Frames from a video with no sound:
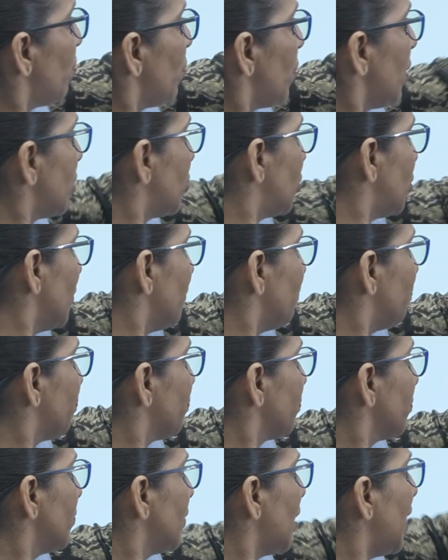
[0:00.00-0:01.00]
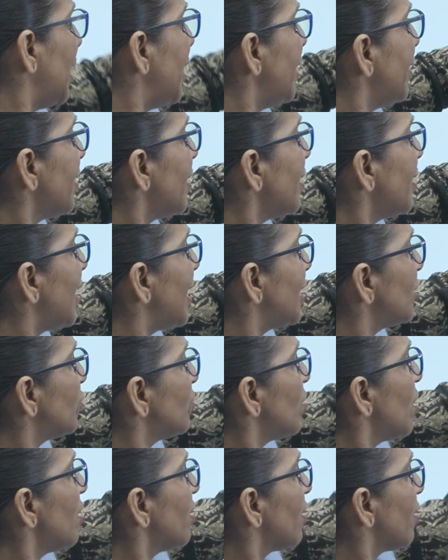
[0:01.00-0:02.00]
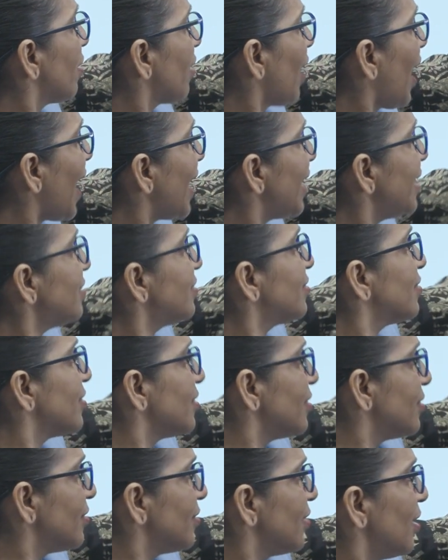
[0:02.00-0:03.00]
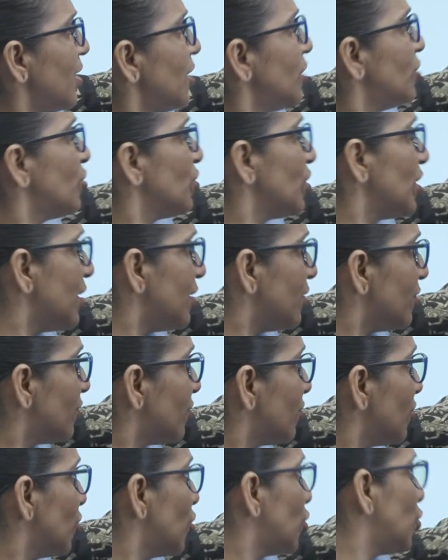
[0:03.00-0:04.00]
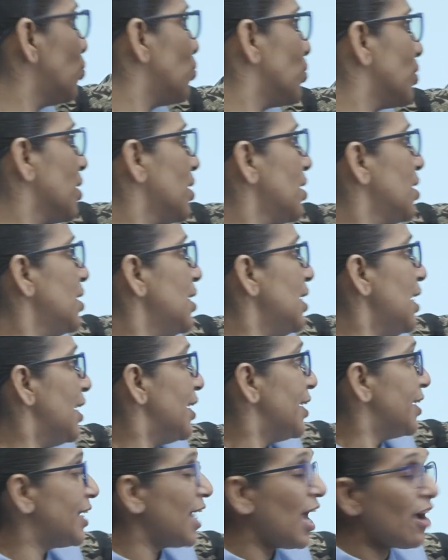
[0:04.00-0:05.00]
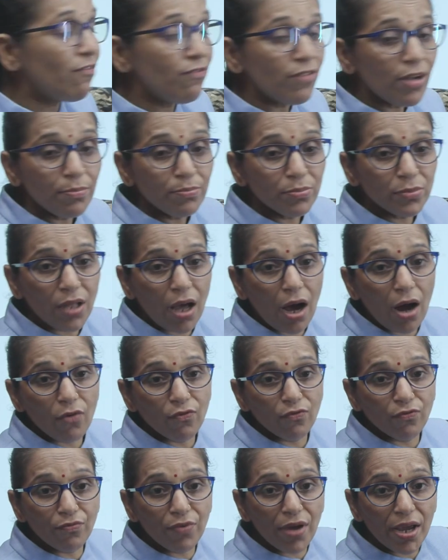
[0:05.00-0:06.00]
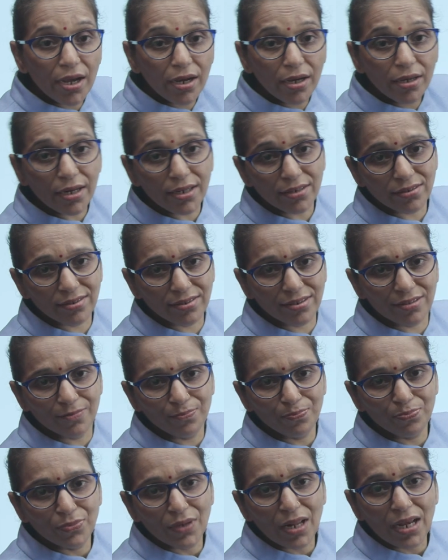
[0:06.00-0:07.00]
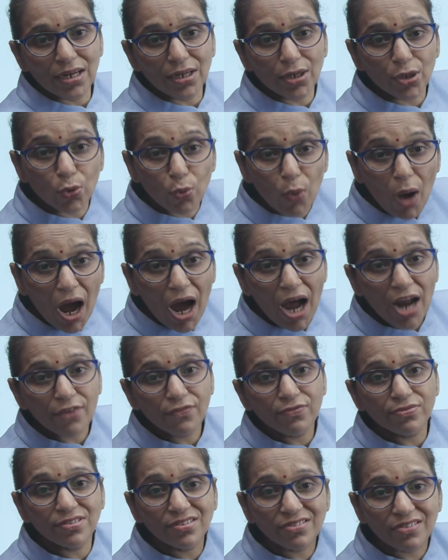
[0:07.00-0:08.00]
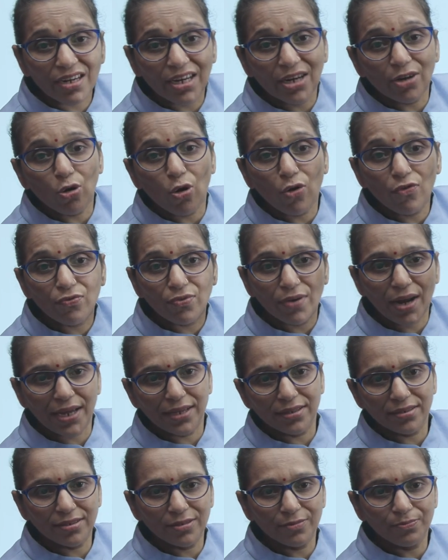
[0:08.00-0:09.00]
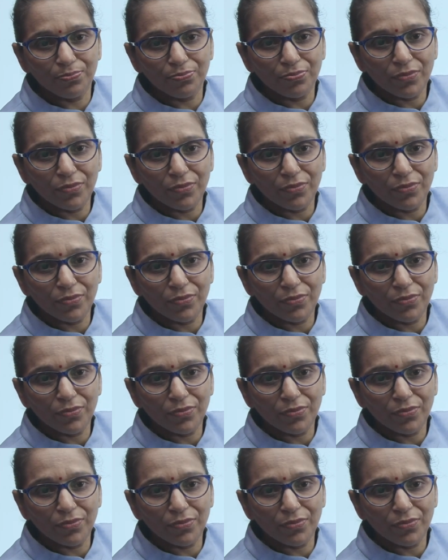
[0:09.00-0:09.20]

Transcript: production. The International Rice Research Institute developed the vigorous dwarf strain of rice.